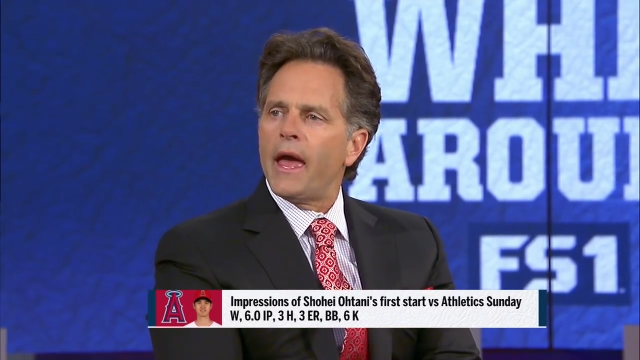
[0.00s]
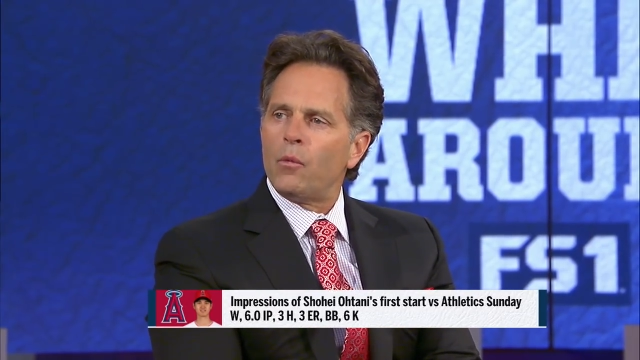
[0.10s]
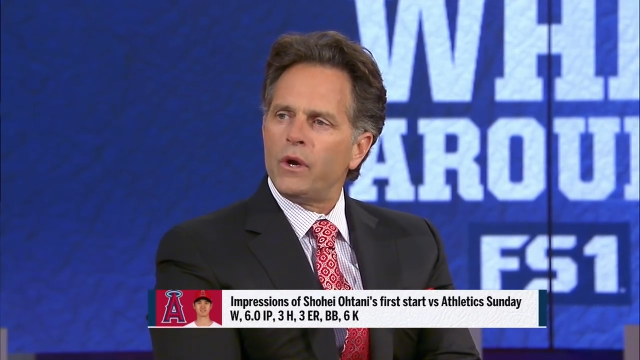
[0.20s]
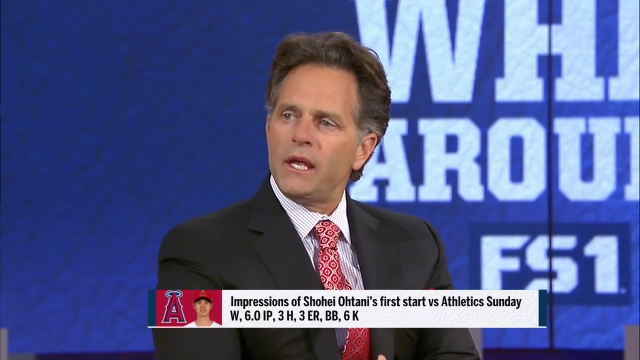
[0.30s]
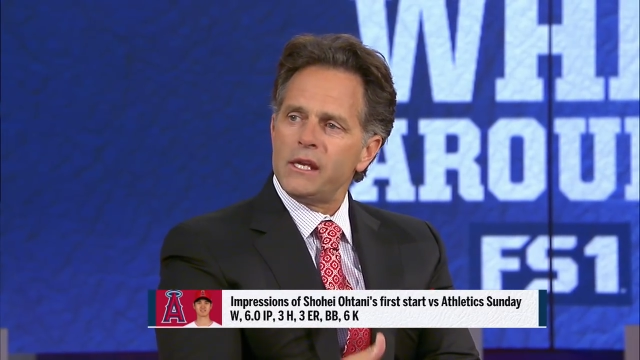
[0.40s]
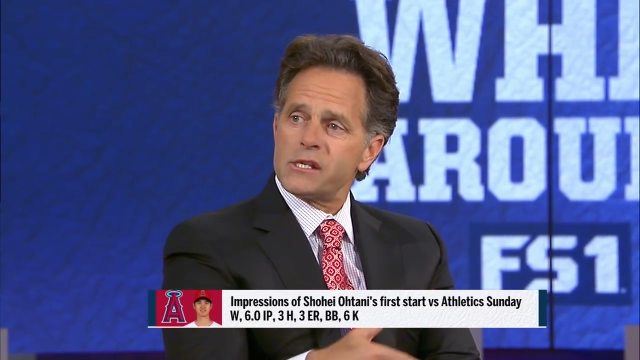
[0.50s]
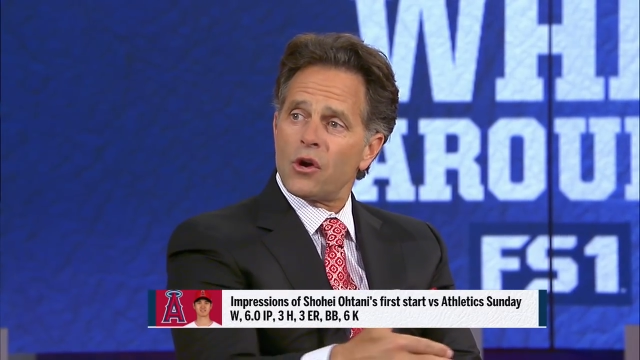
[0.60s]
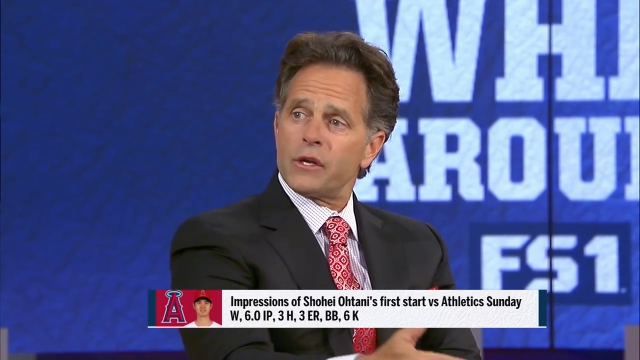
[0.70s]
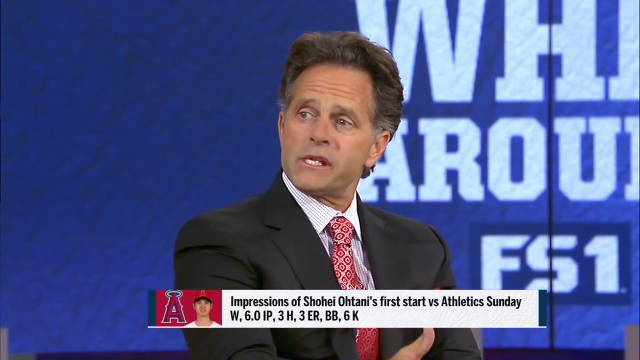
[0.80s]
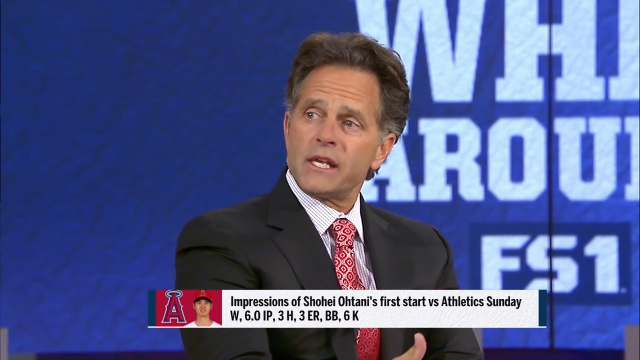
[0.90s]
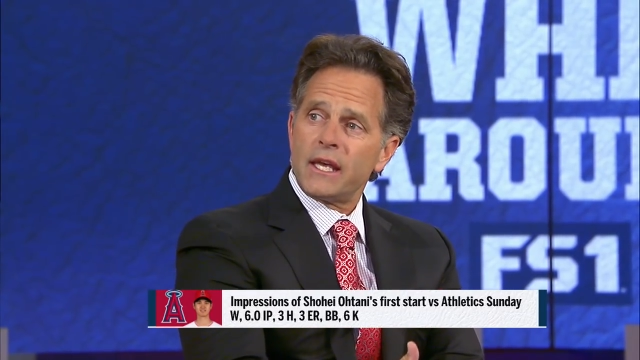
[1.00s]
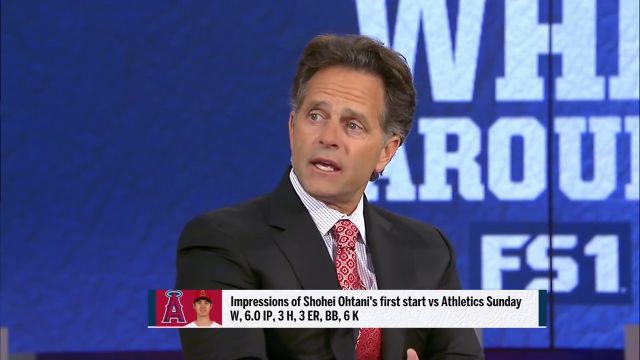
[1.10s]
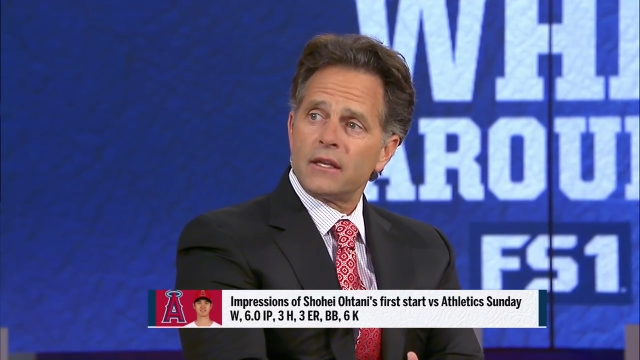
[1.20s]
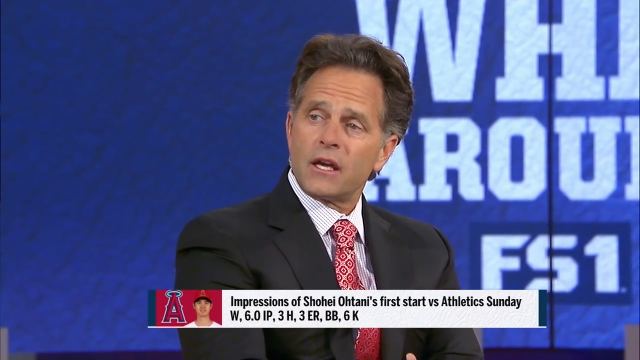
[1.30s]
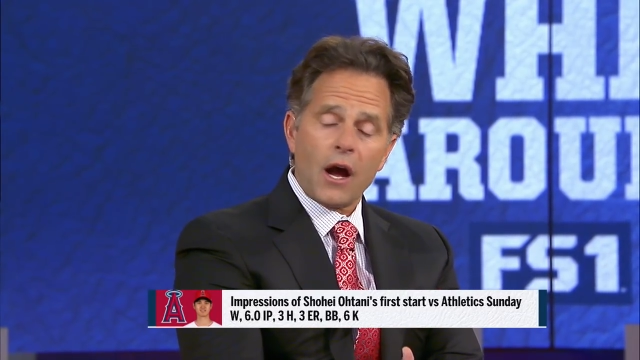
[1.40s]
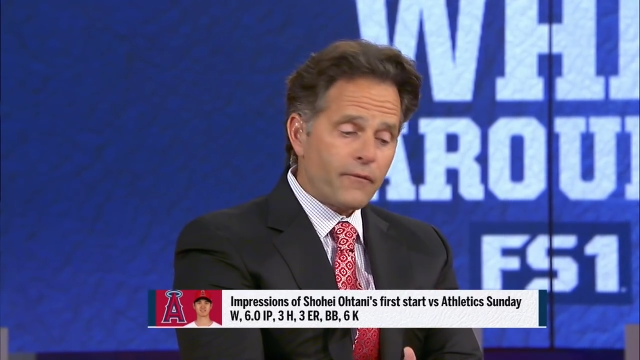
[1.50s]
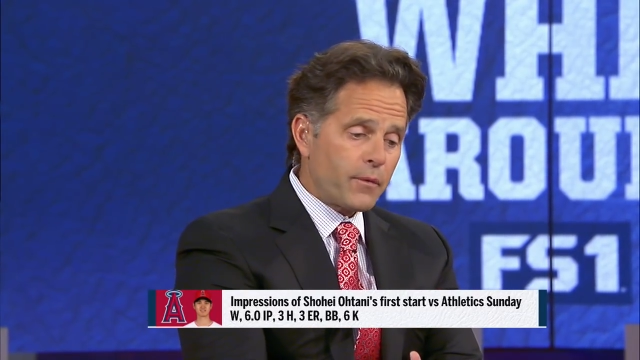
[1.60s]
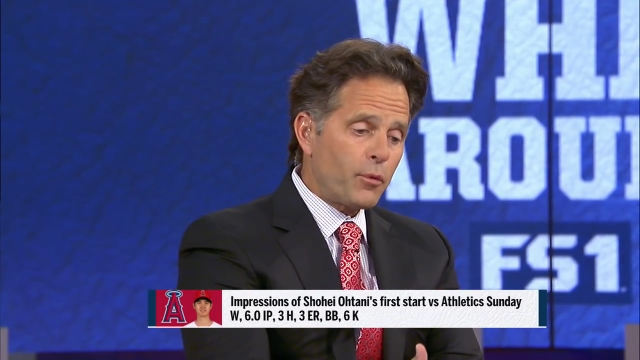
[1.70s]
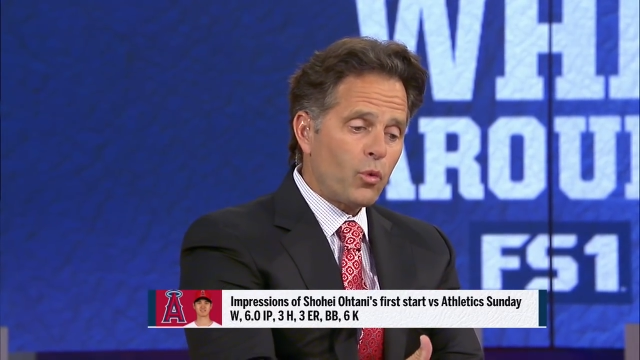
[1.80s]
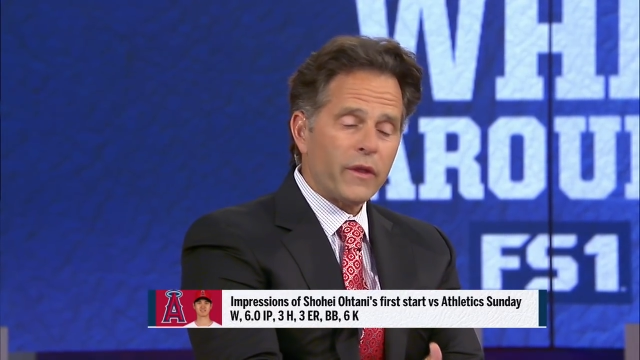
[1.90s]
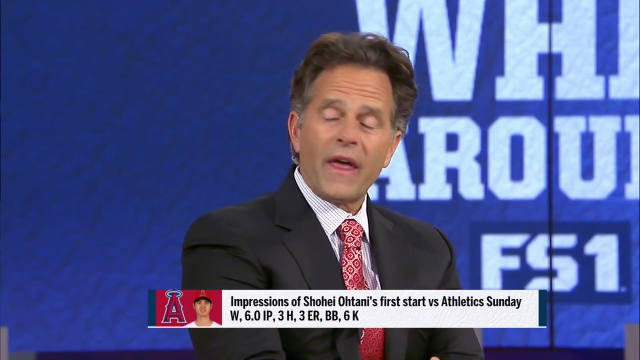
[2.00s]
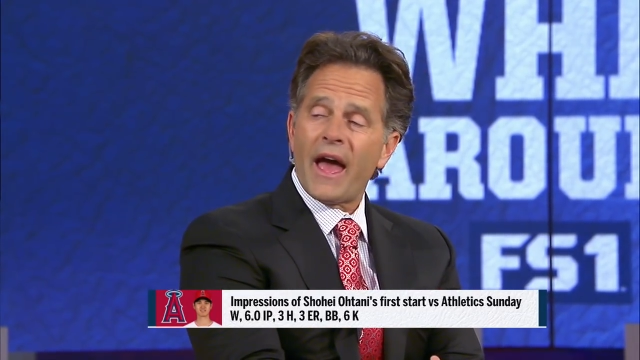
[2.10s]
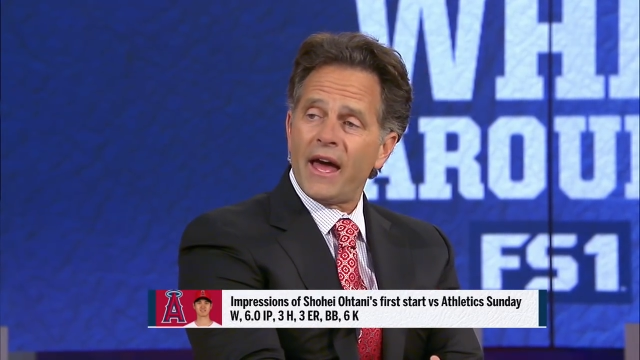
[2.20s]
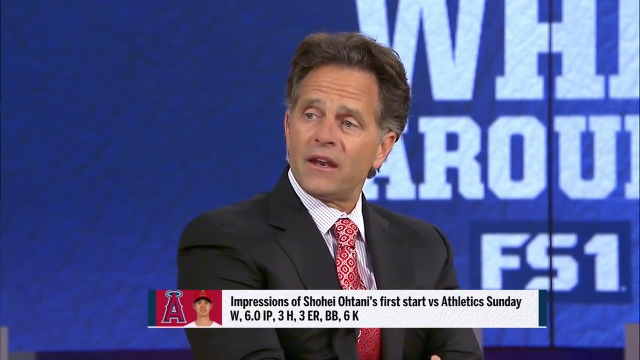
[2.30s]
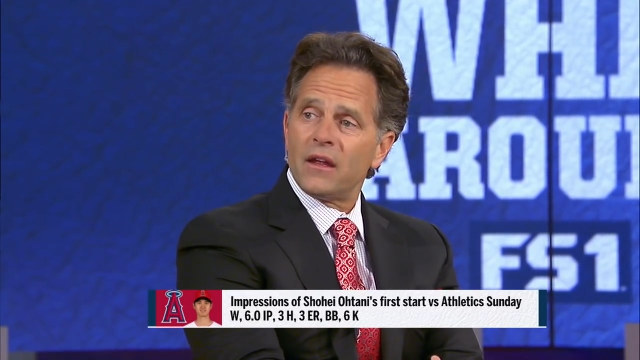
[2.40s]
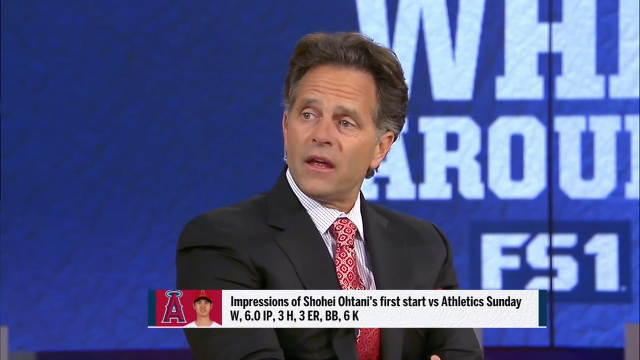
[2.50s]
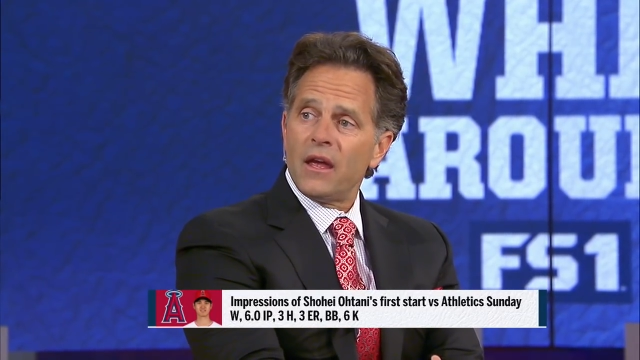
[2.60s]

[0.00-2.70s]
and when he starts to get comfortable with that,